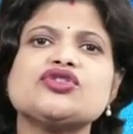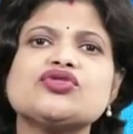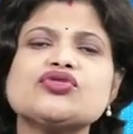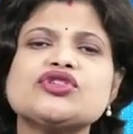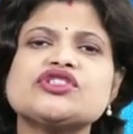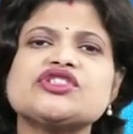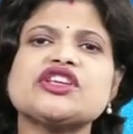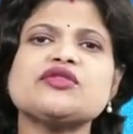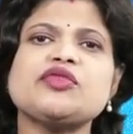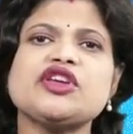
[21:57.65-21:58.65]
two
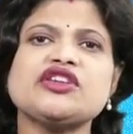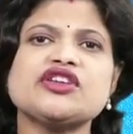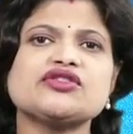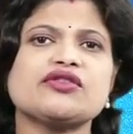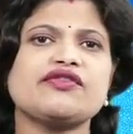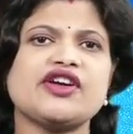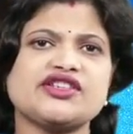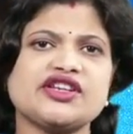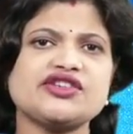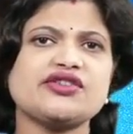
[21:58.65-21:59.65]
distinct periods of
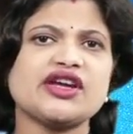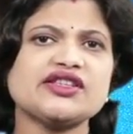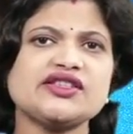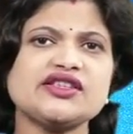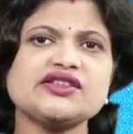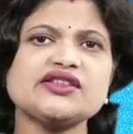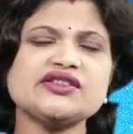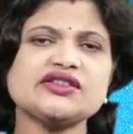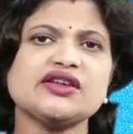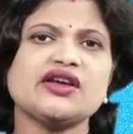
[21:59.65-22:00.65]
wet and dry
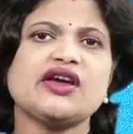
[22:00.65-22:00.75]
seasons.